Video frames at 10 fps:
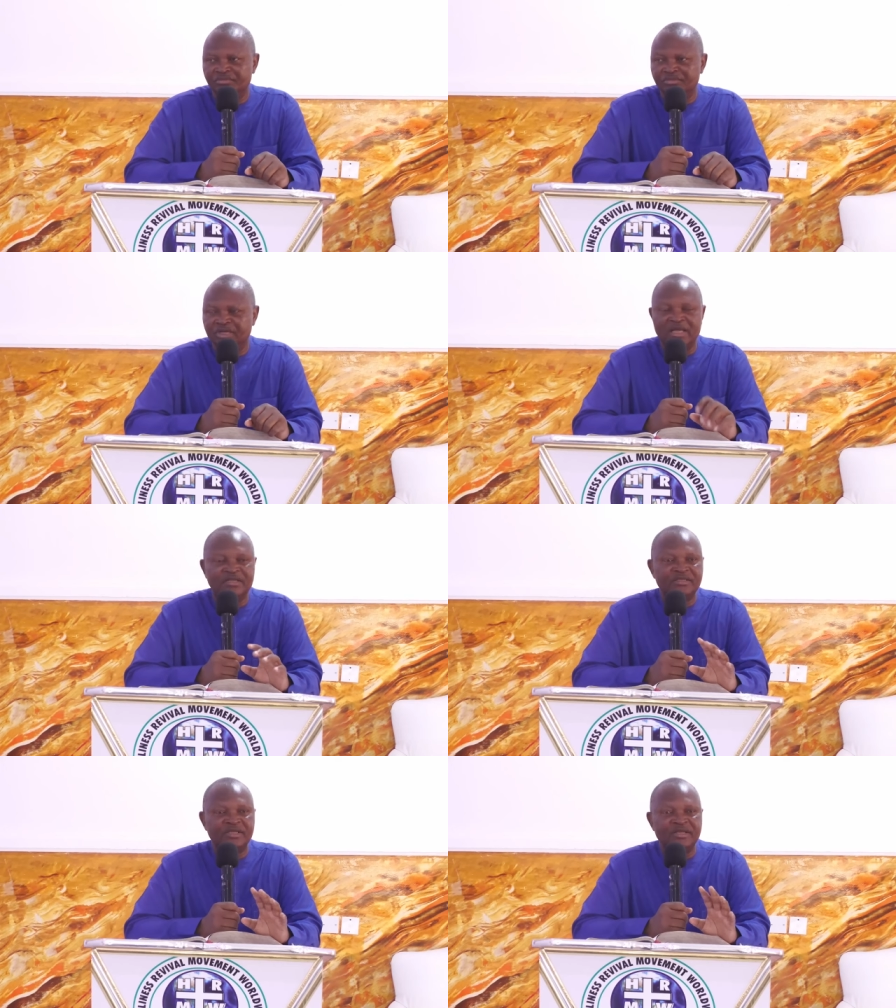That's
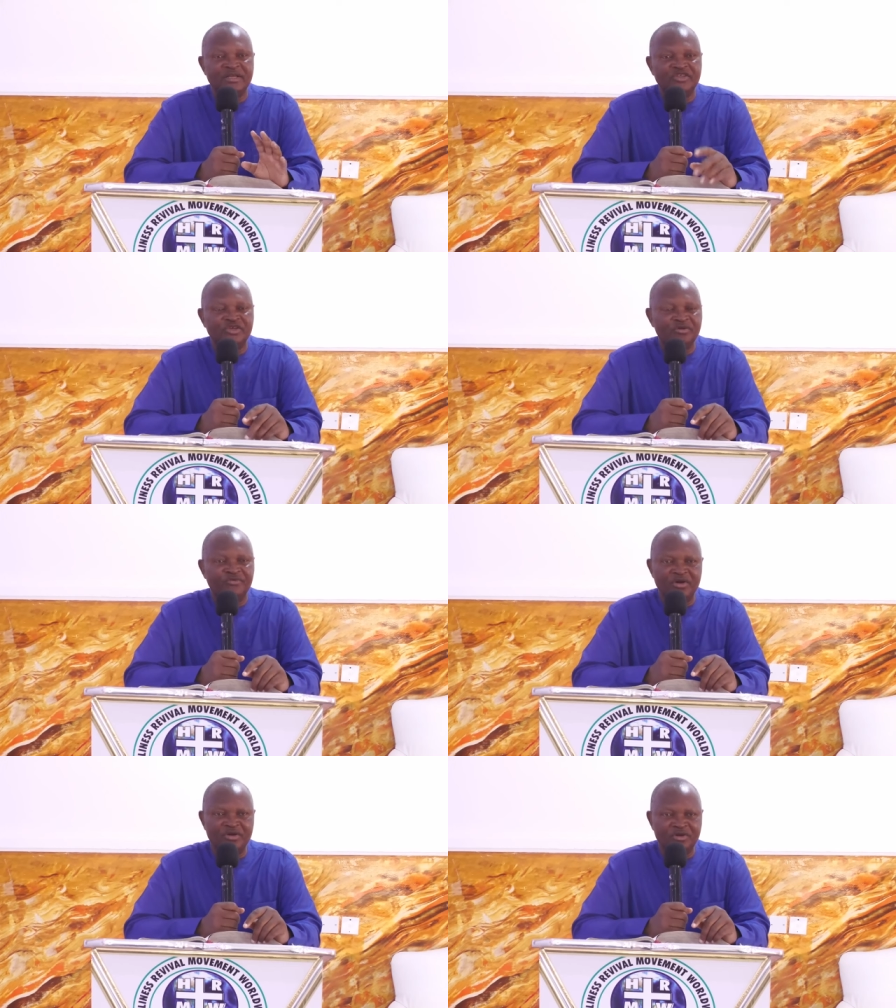the nature of
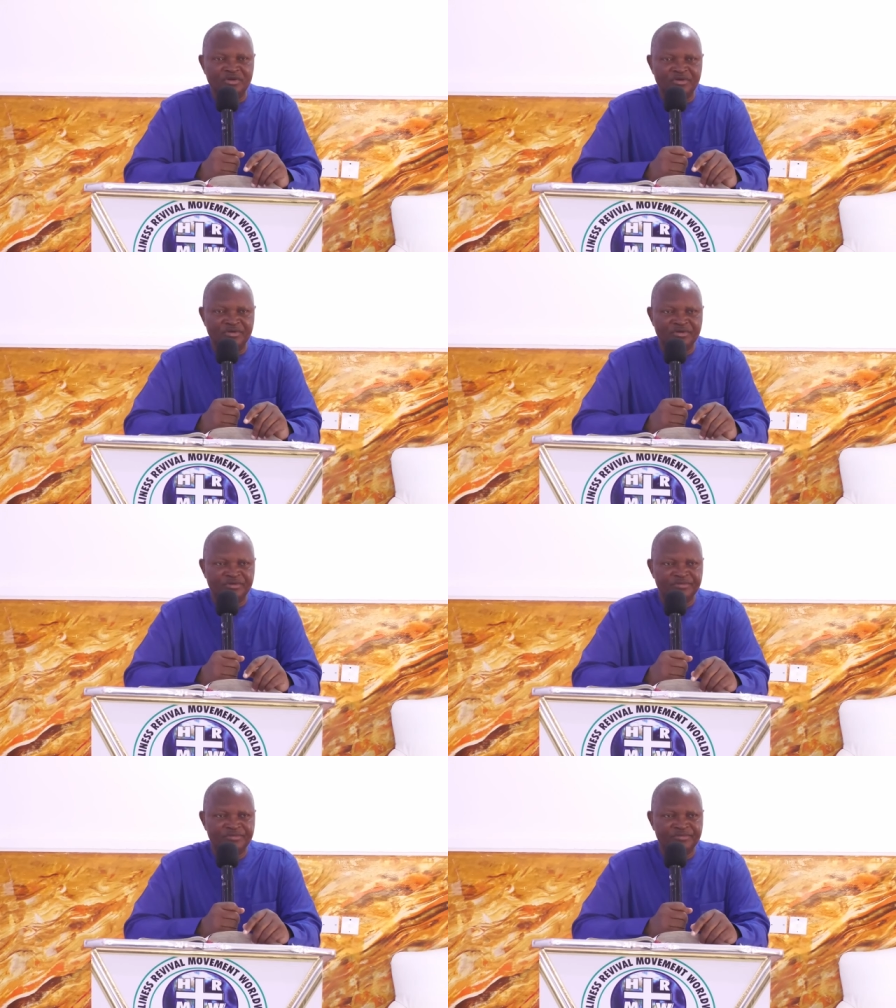our God.
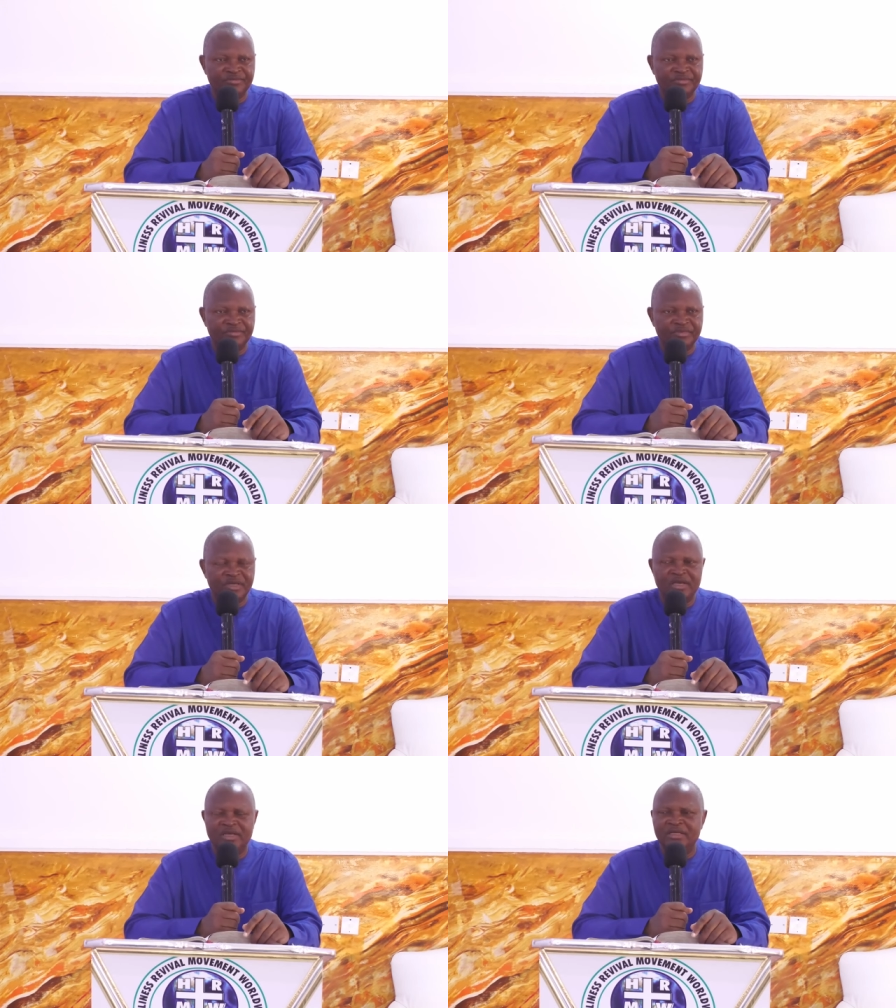
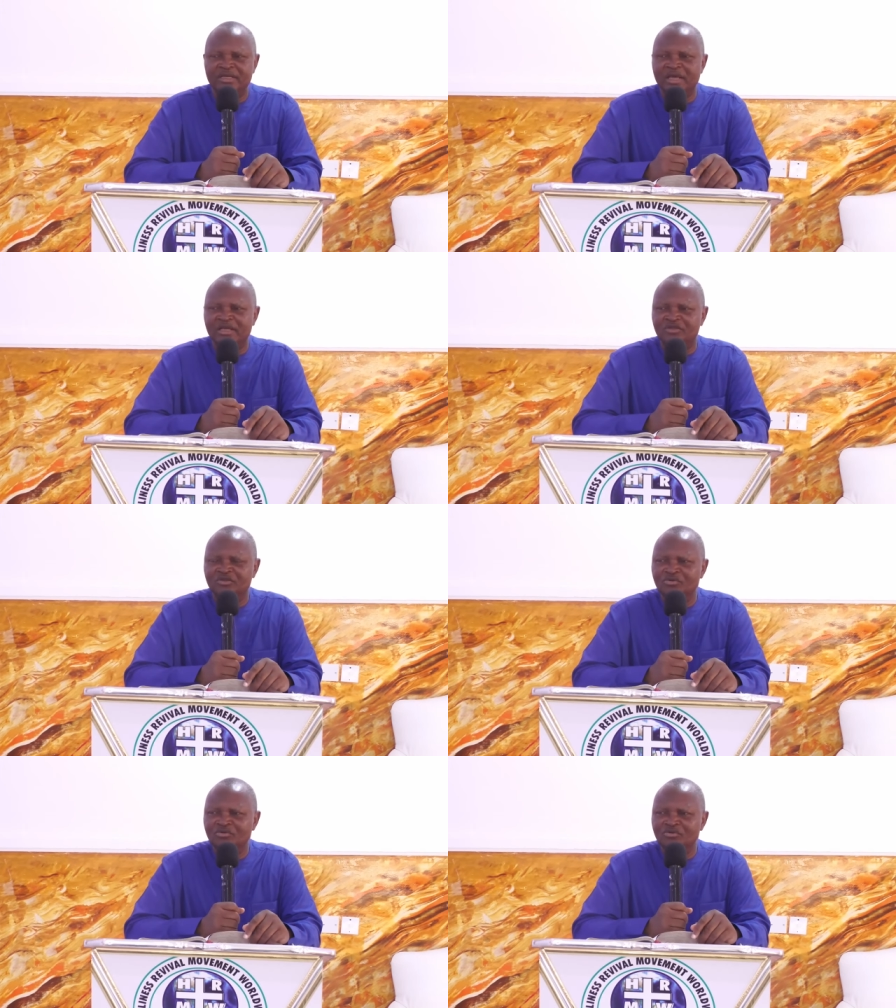There is
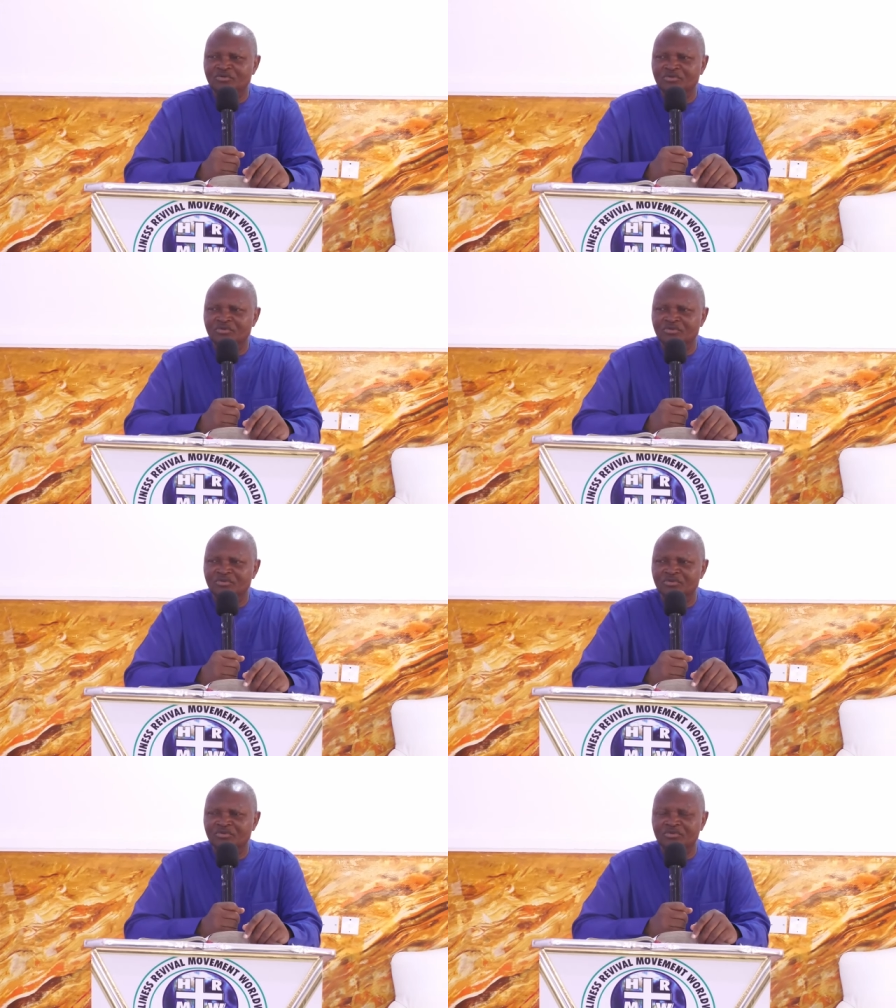no
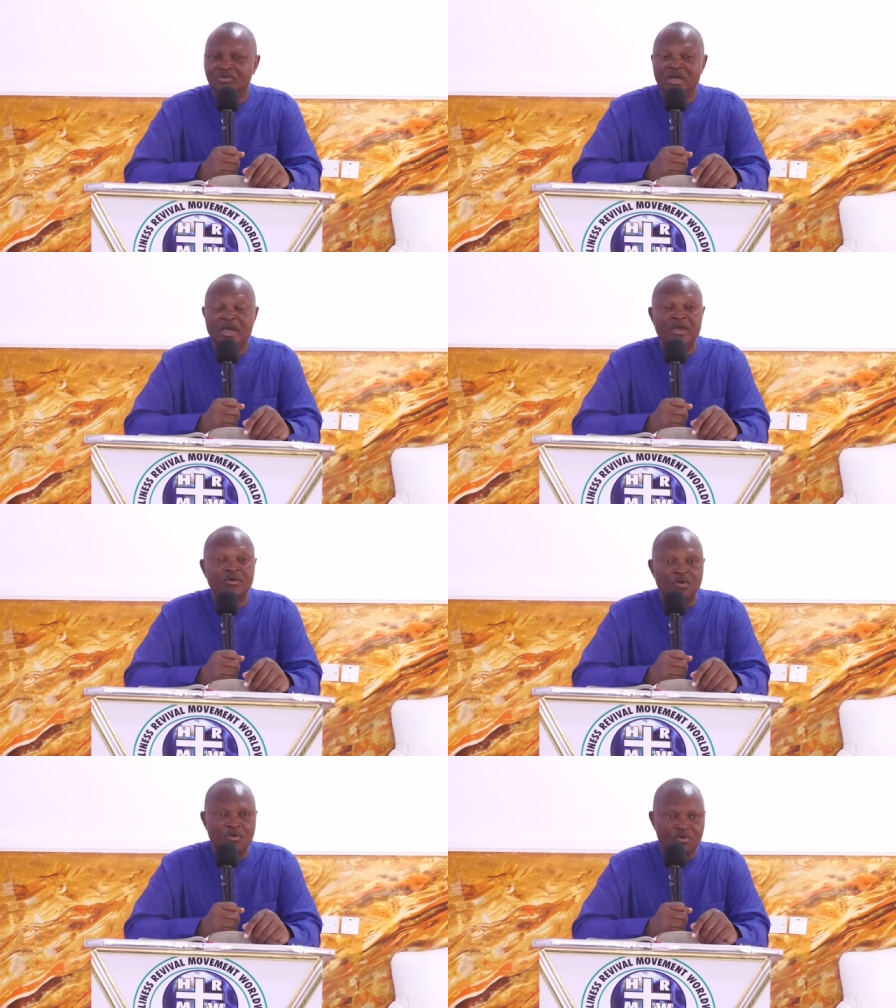
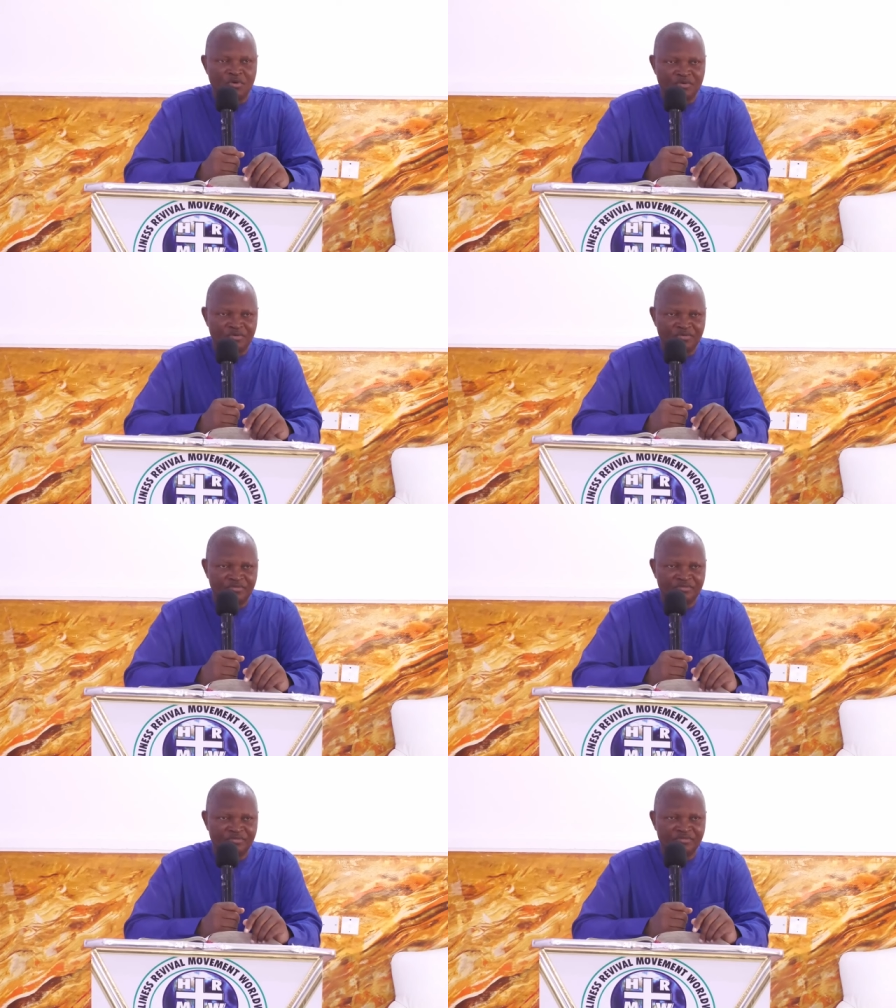error,
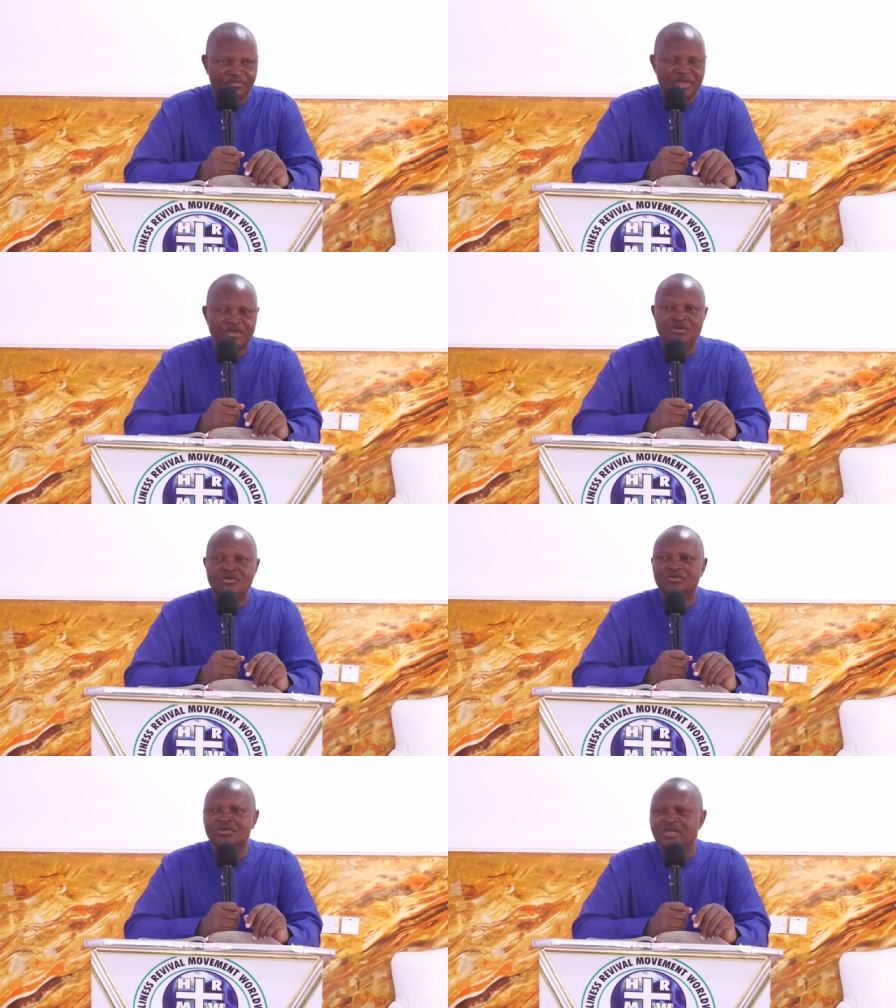
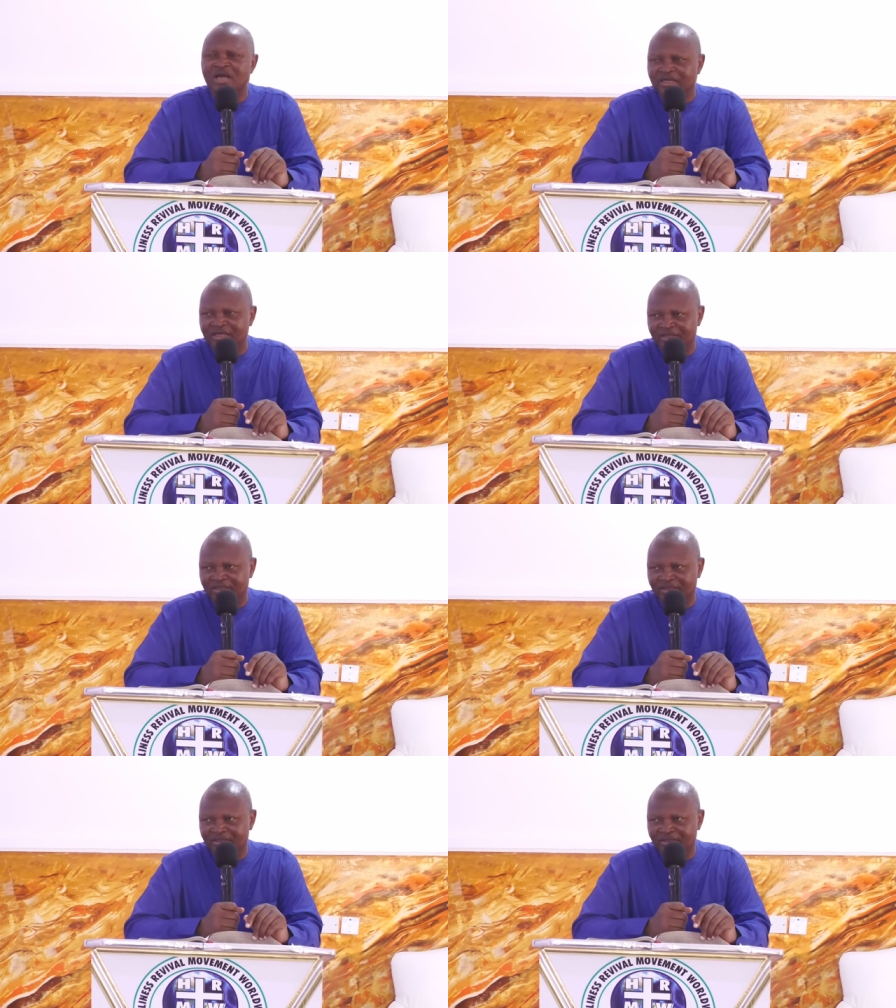no
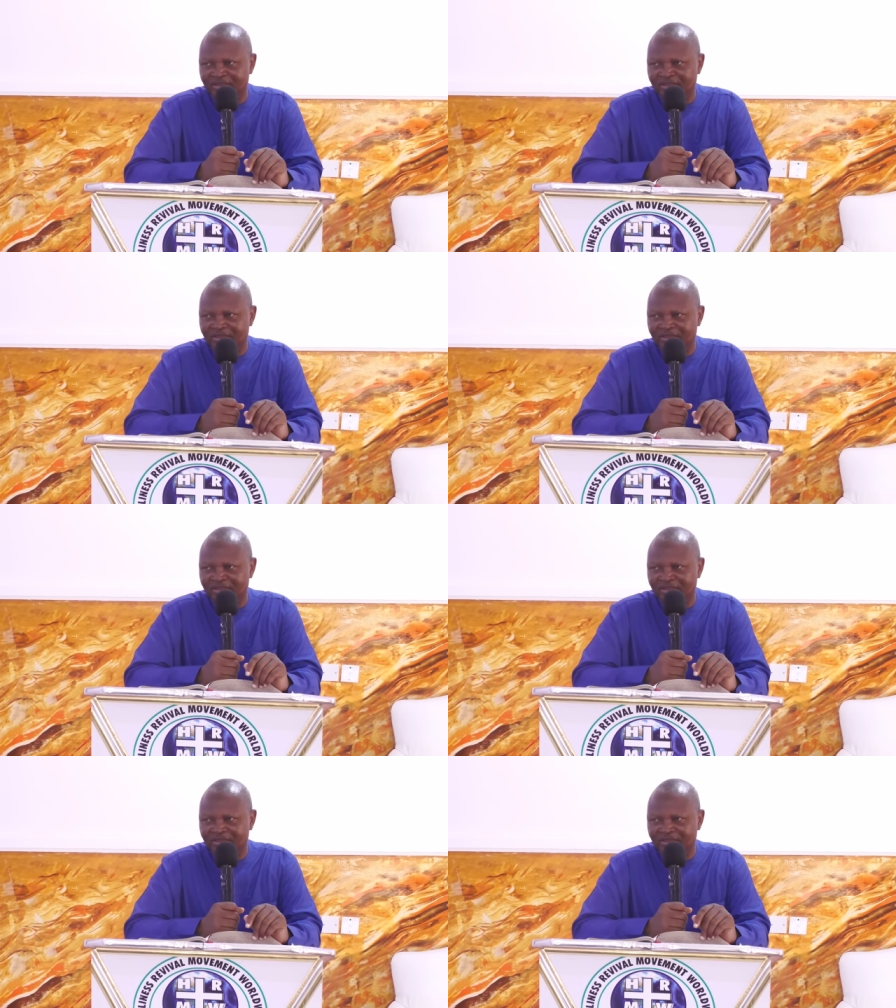darkness